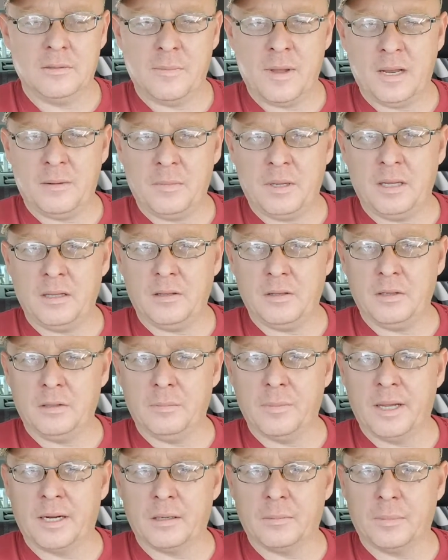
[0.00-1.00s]
made me a little
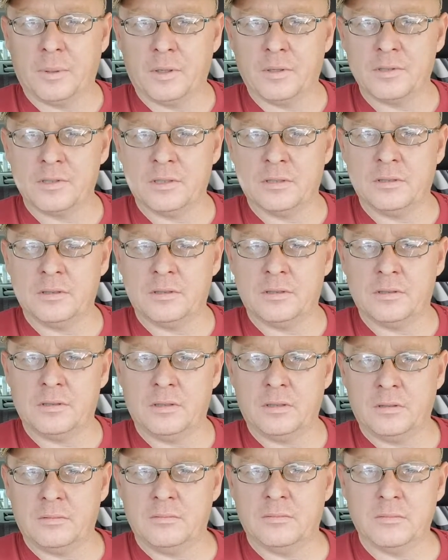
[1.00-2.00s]
better person to,